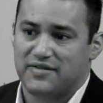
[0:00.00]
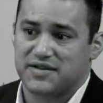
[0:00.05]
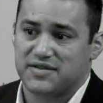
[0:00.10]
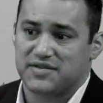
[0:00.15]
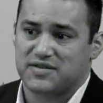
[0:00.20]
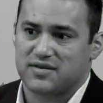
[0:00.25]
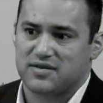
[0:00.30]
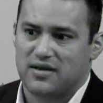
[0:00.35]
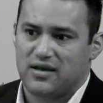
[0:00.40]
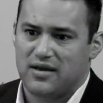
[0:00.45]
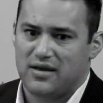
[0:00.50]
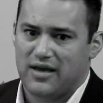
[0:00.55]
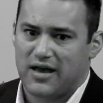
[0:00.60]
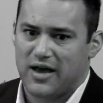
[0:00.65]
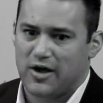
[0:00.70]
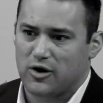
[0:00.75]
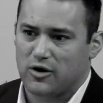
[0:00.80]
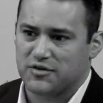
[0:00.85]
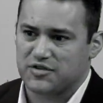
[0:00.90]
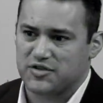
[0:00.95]
this
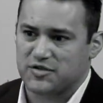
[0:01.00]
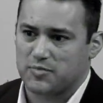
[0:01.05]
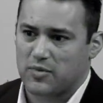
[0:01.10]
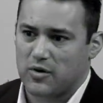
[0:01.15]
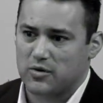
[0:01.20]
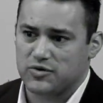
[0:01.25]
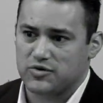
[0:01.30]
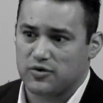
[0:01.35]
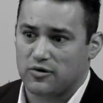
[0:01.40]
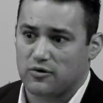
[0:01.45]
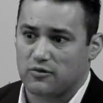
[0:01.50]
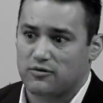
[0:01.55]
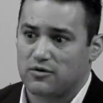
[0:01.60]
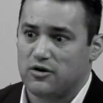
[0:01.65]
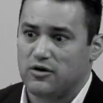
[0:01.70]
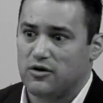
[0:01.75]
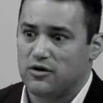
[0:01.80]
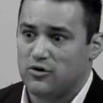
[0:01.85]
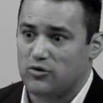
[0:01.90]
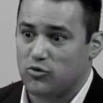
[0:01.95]
at our disposal,
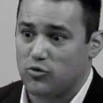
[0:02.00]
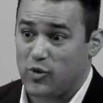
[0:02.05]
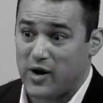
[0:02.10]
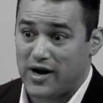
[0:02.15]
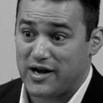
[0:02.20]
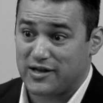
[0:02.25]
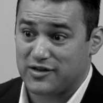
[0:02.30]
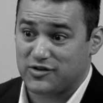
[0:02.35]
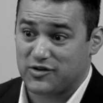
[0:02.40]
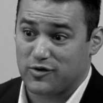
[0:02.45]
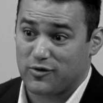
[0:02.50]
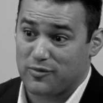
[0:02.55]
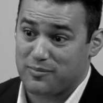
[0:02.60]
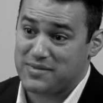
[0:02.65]
ready to